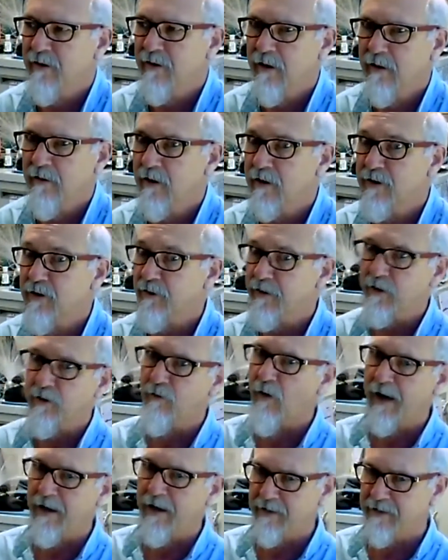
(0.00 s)
not the
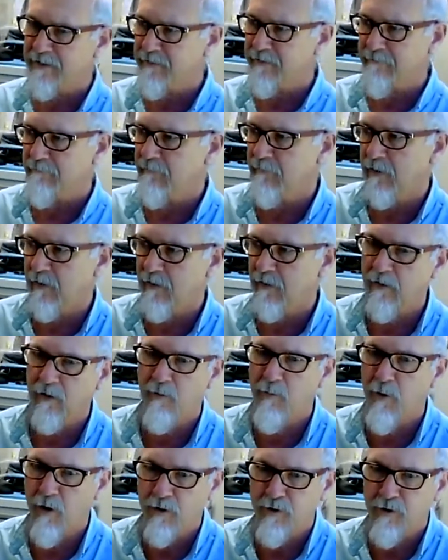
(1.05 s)
greatest in the
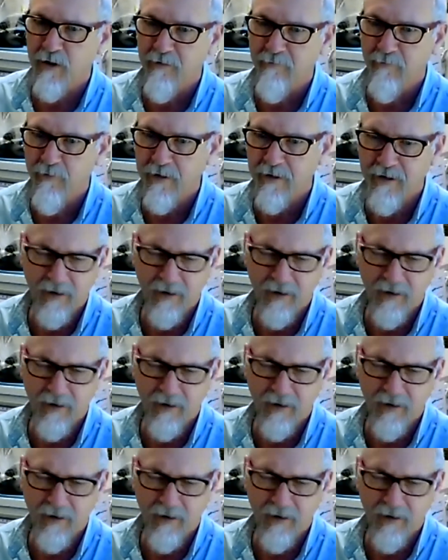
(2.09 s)
laboratory ever written.